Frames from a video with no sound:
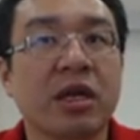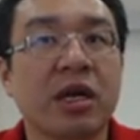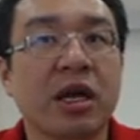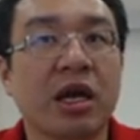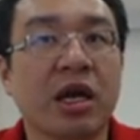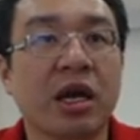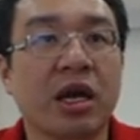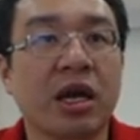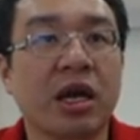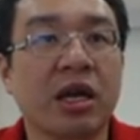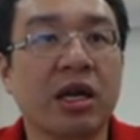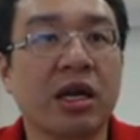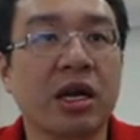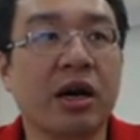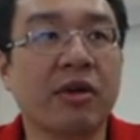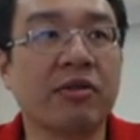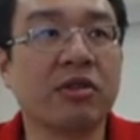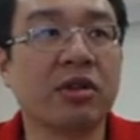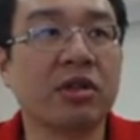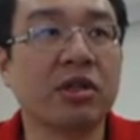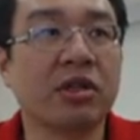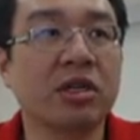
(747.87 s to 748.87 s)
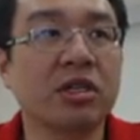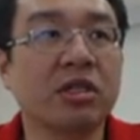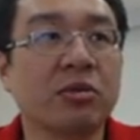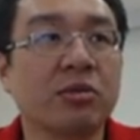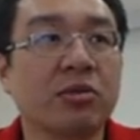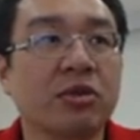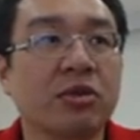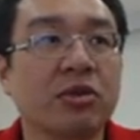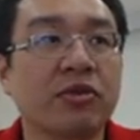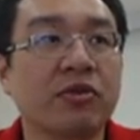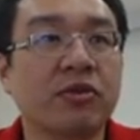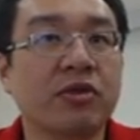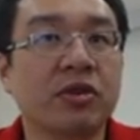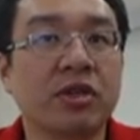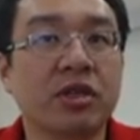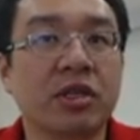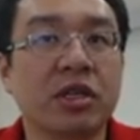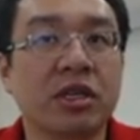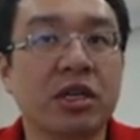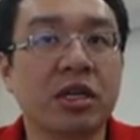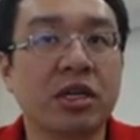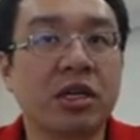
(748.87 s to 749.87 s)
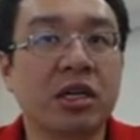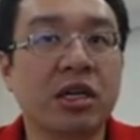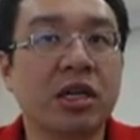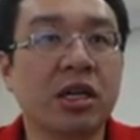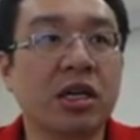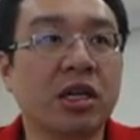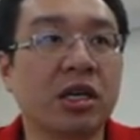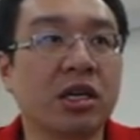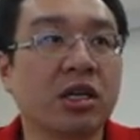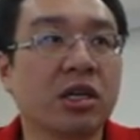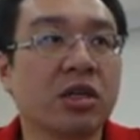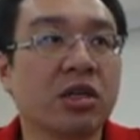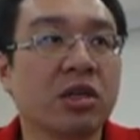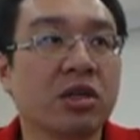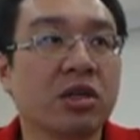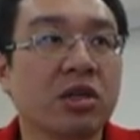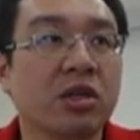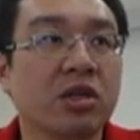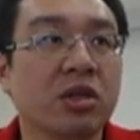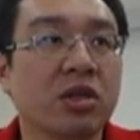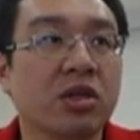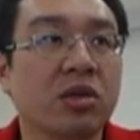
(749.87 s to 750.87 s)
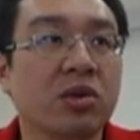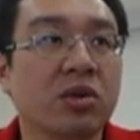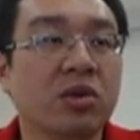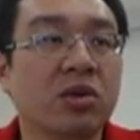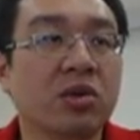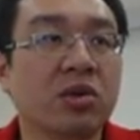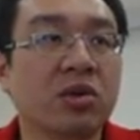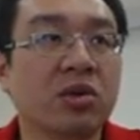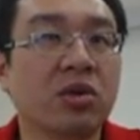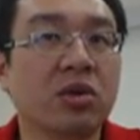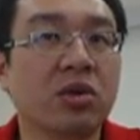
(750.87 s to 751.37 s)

And after this move, the king to